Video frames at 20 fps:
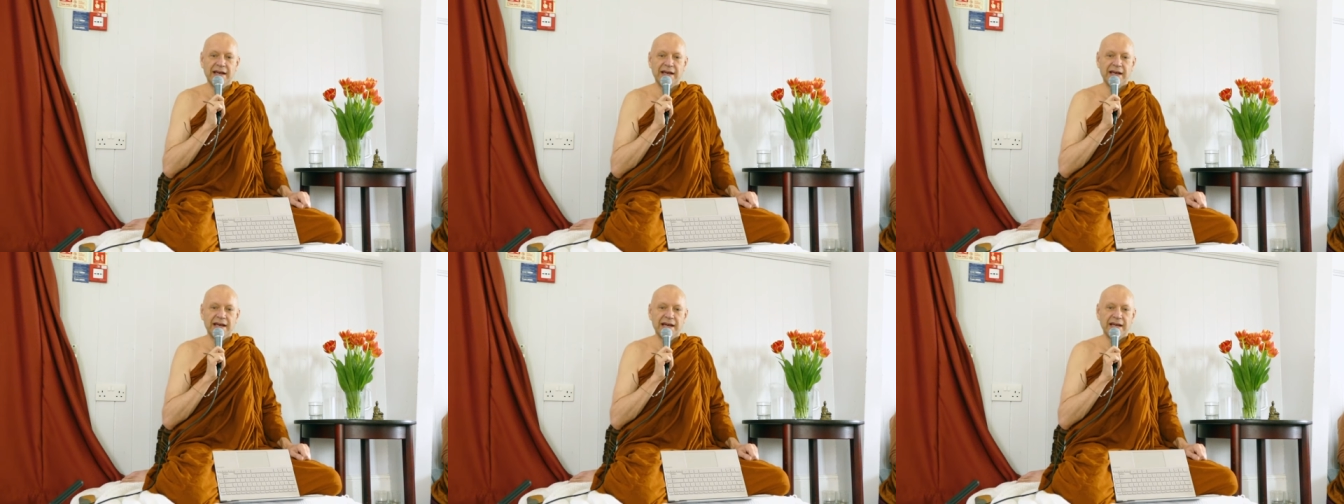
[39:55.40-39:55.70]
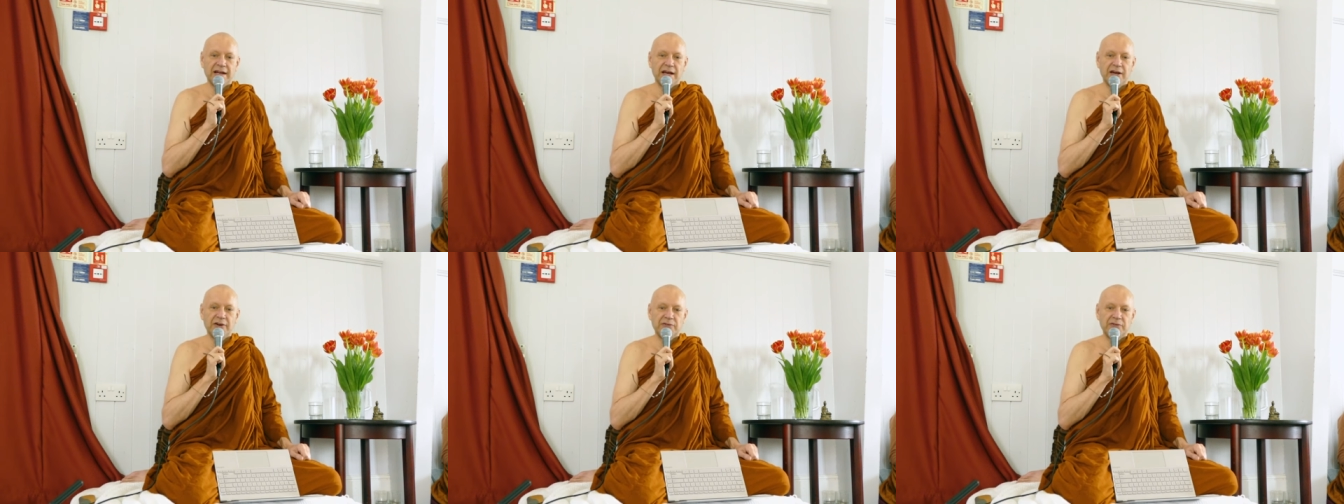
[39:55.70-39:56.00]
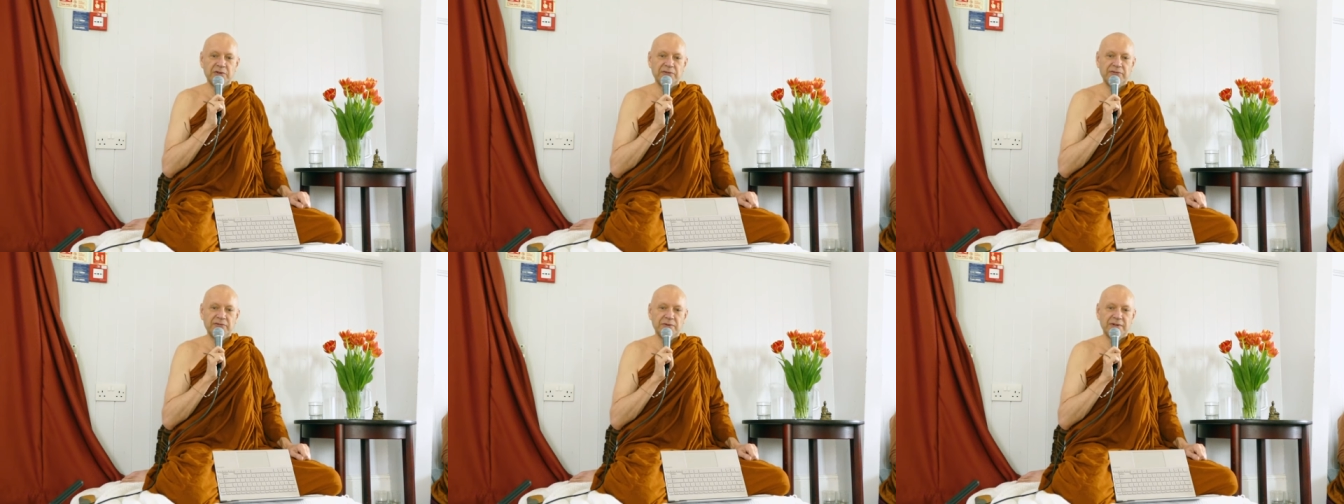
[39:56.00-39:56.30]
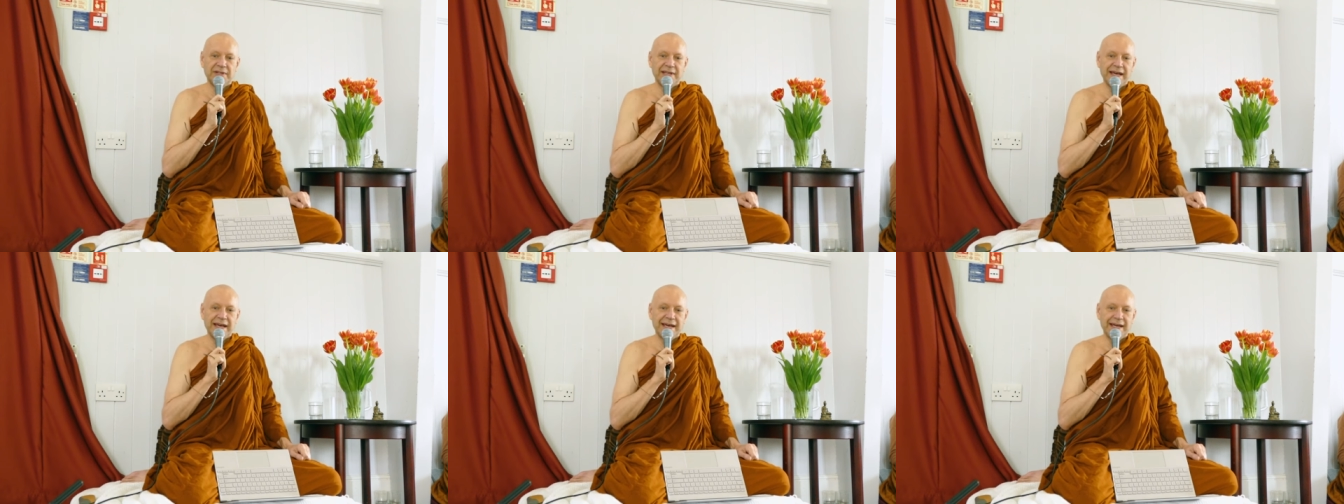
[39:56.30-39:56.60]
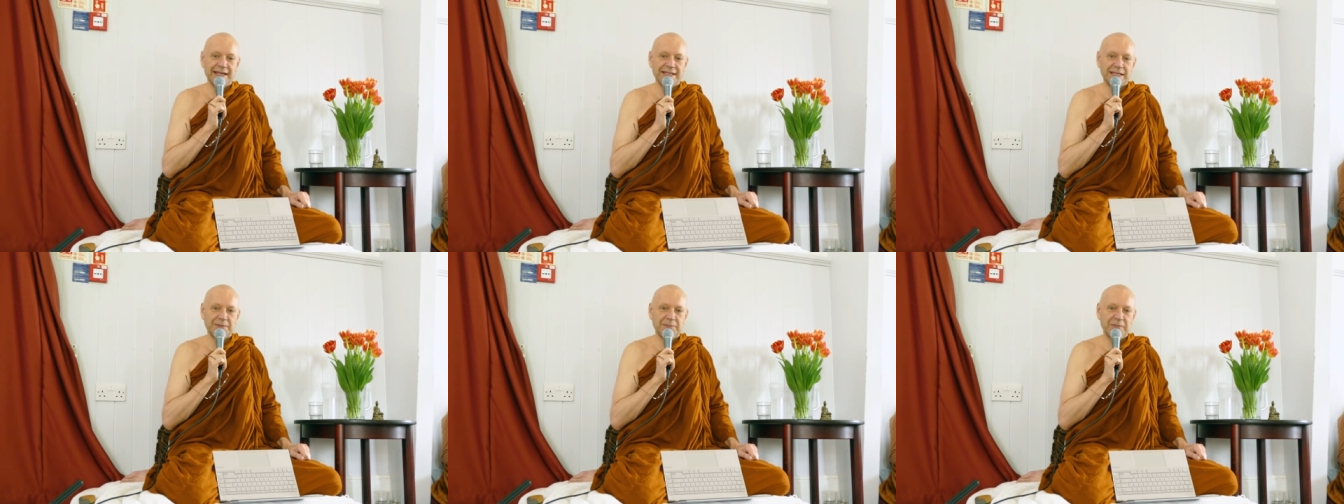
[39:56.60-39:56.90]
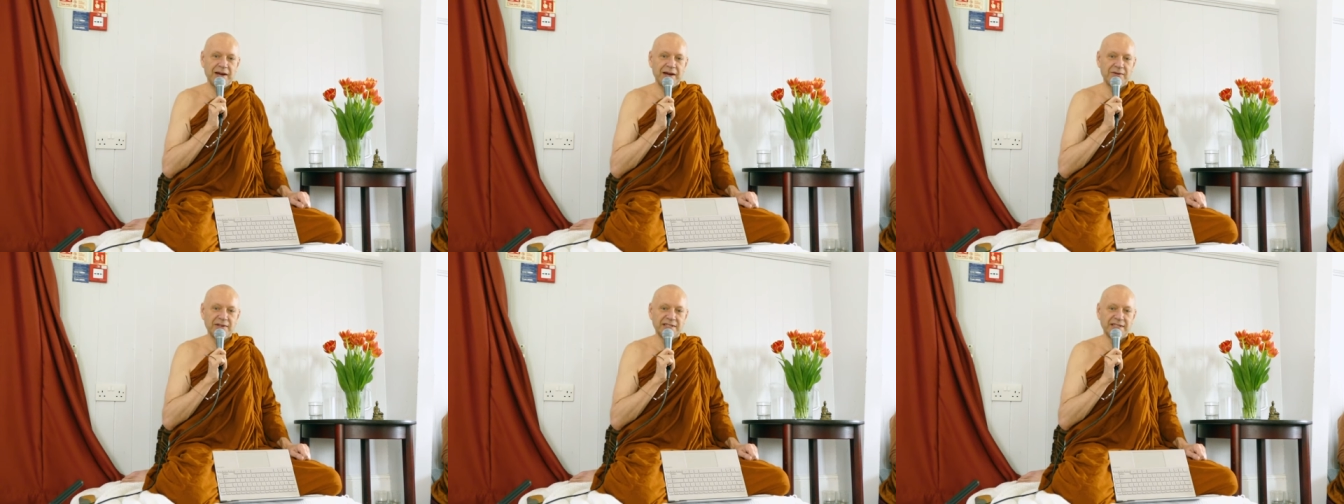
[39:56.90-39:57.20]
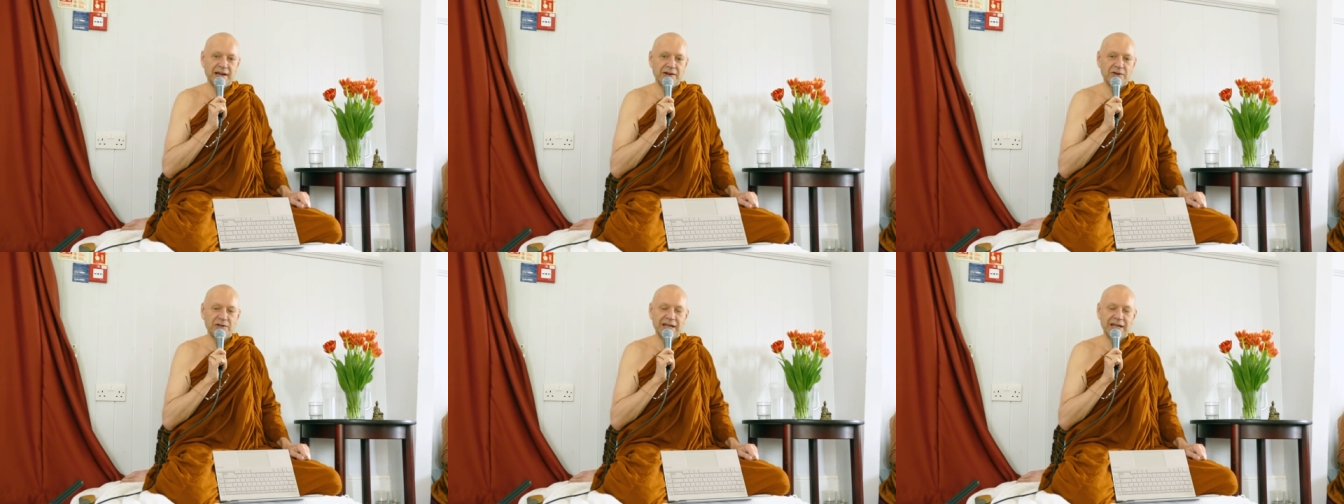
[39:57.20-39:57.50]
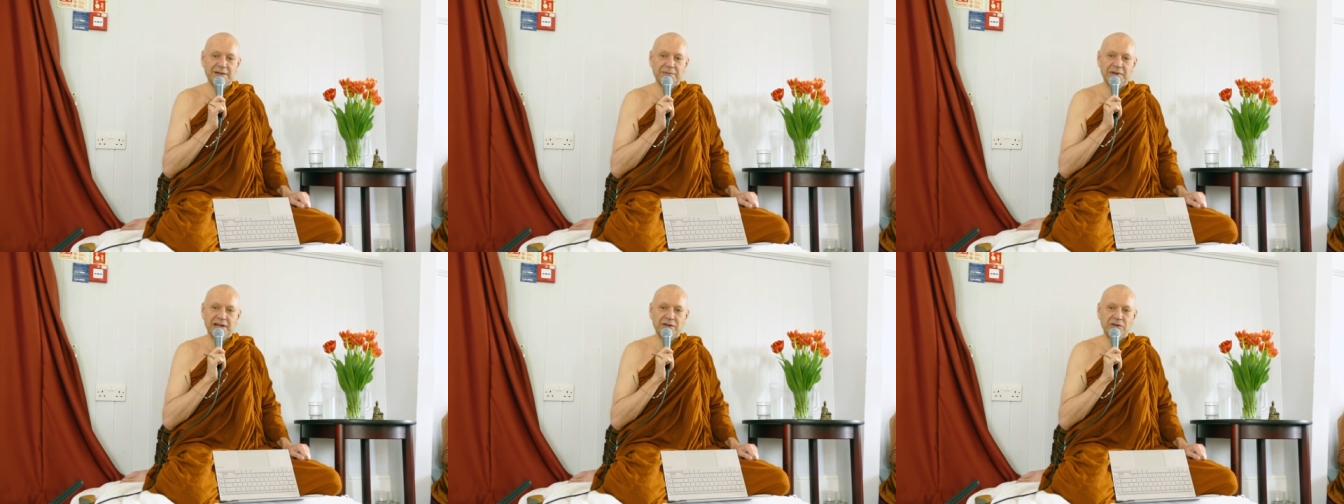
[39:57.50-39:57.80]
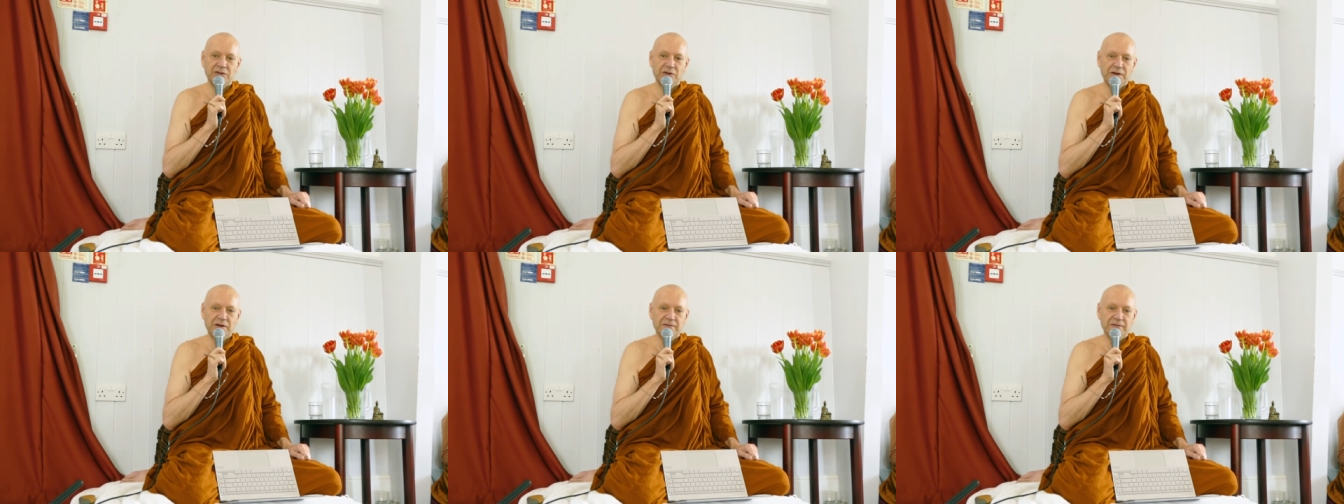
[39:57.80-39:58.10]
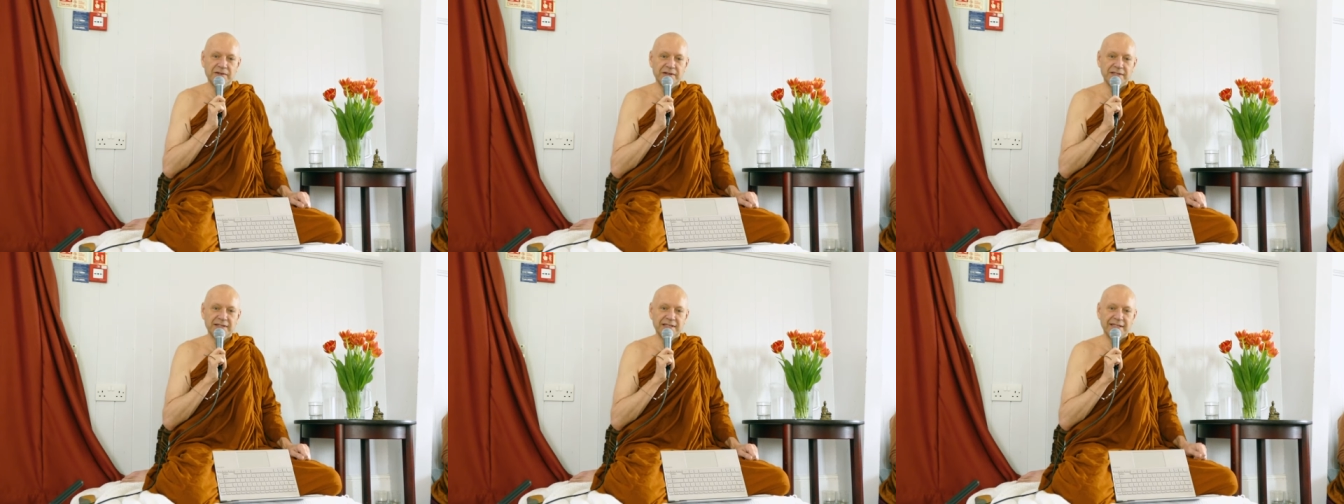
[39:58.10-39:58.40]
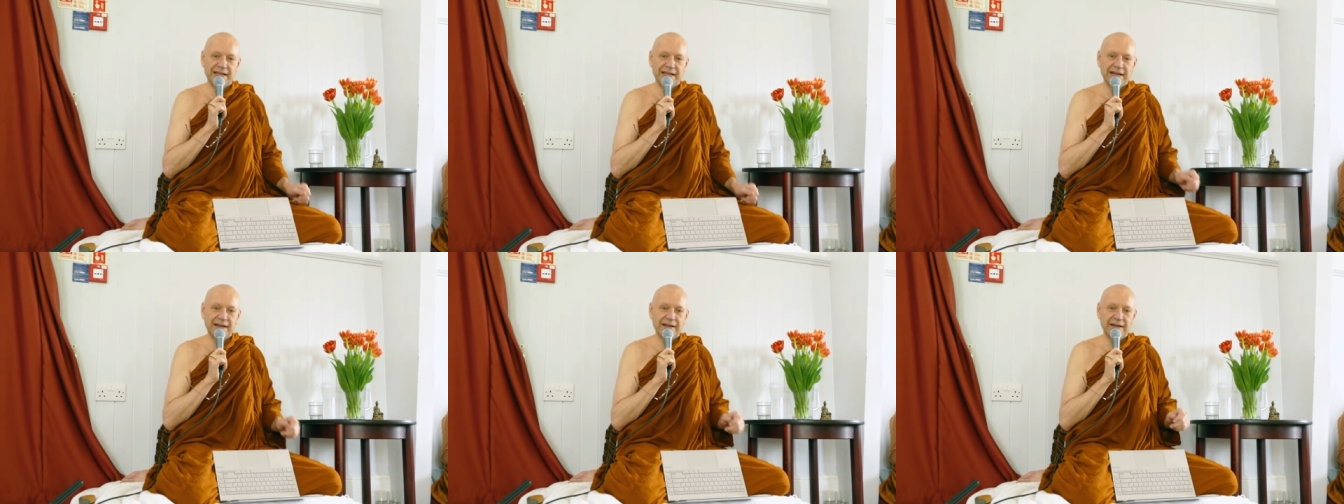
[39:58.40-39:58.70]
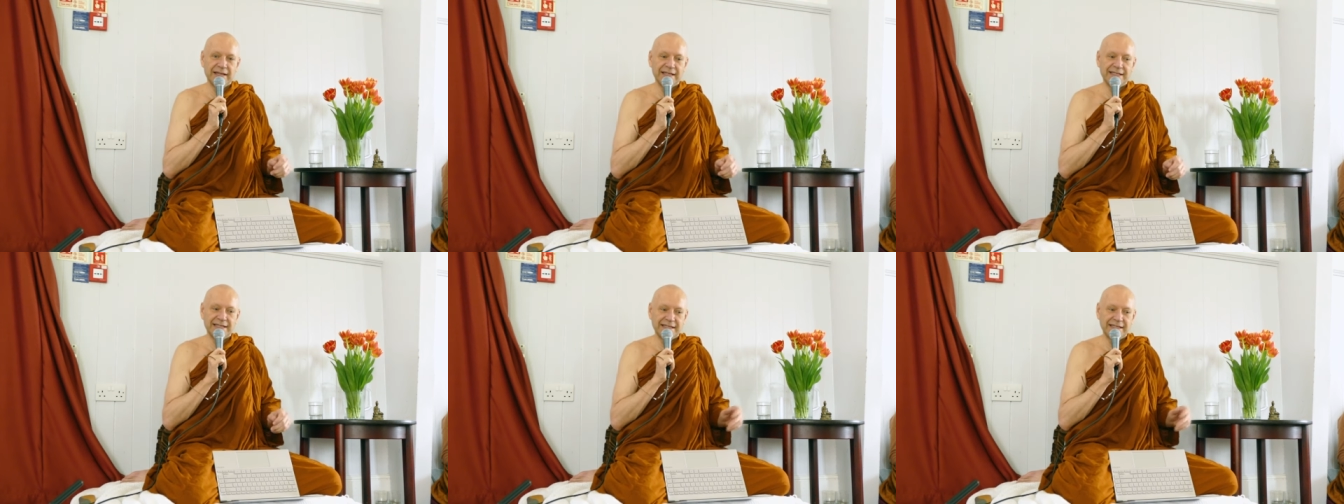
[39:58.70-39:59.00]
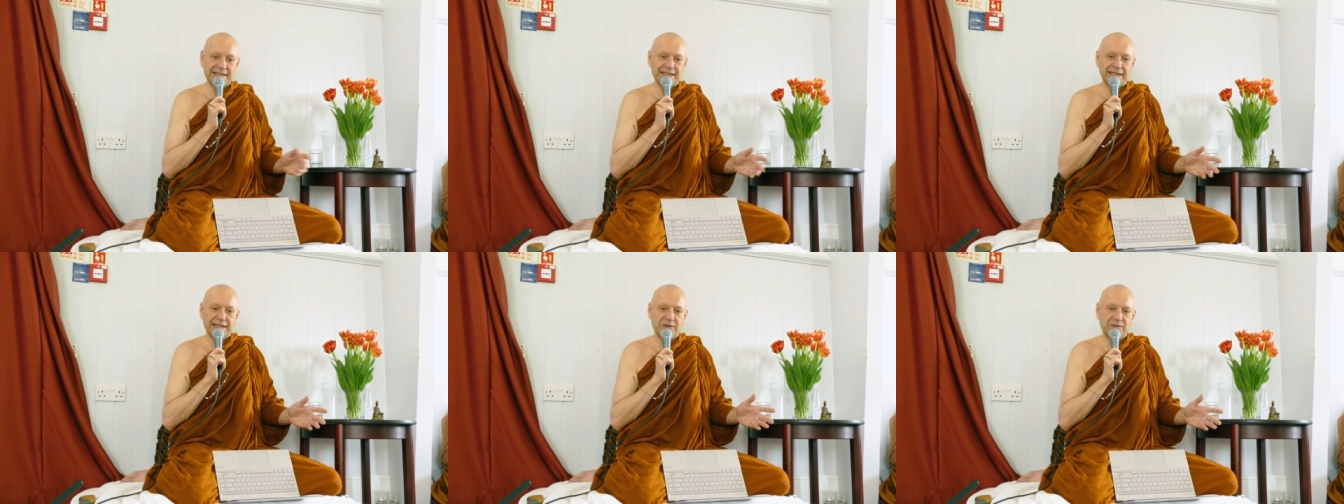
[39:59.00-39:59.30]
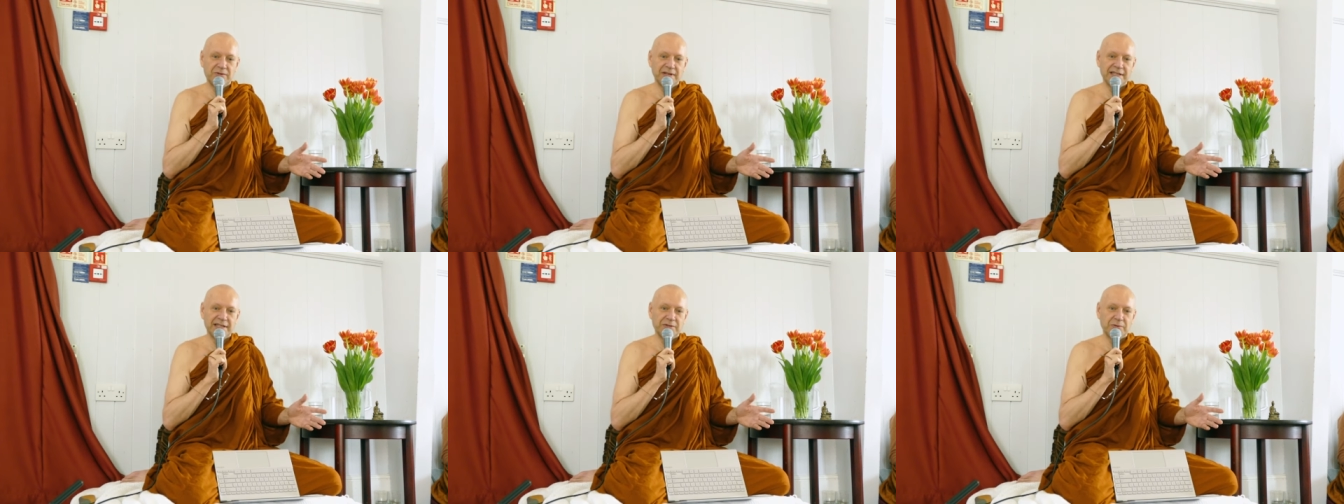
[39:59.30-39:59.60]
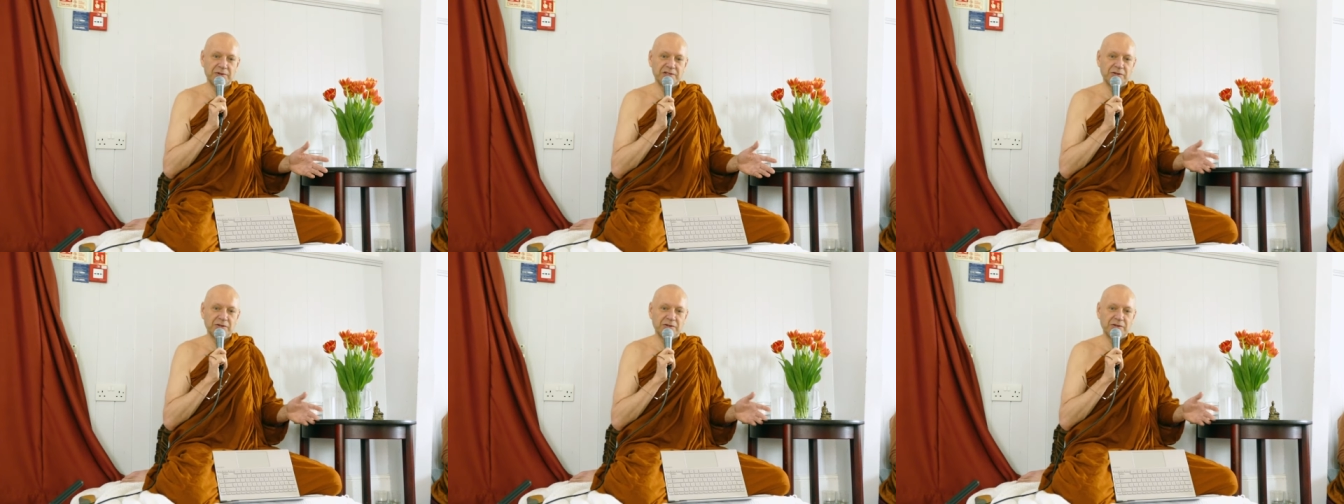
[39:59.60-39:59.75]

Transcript: And after a few days, his parents start to get a bit nervous. Yeah, is he serious? What's